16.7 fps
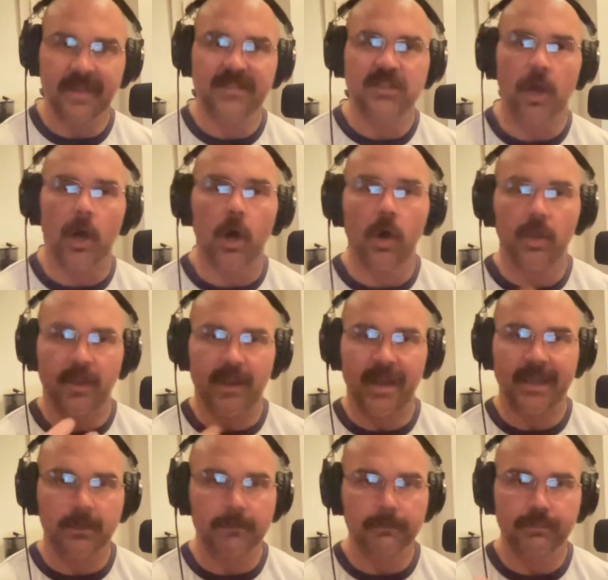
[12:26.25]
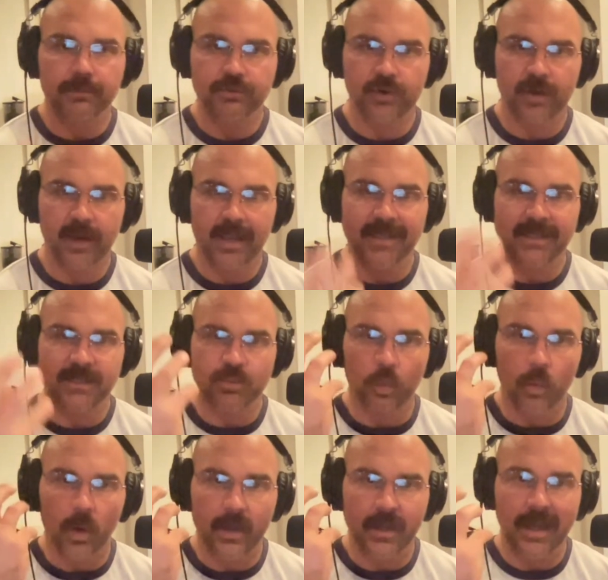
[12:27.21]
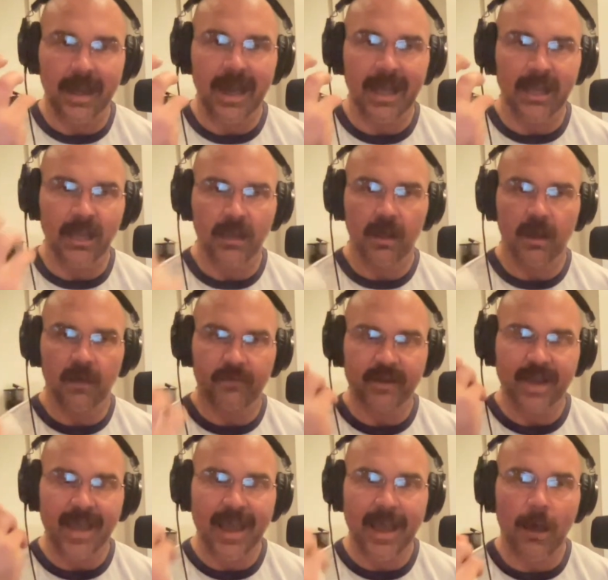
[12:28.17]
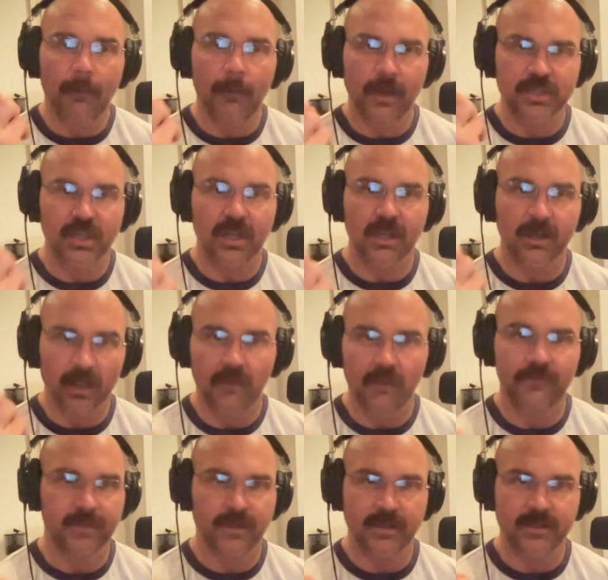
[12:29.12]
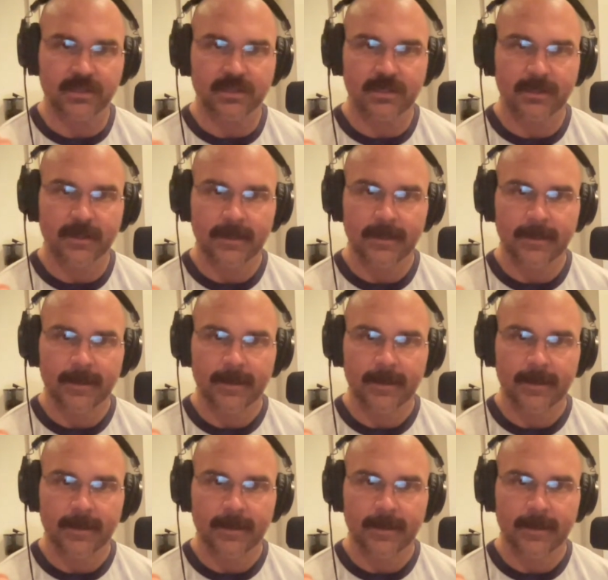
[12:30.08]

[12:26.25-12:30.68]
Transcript: and that's all that I can portray is what I love and how much I love this.